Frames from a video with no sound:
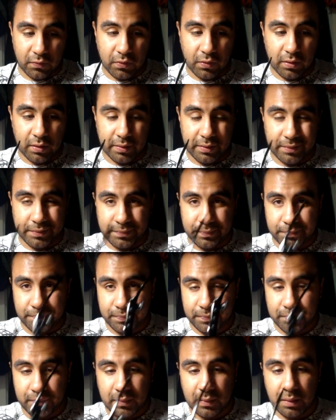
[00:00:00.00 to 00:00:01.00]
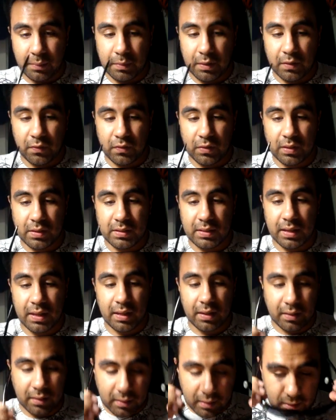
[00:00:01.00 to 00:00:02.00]
you're just
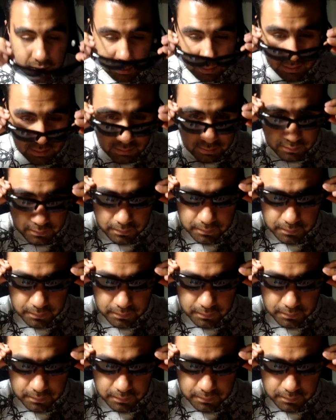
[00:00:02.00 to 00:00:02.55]
getting these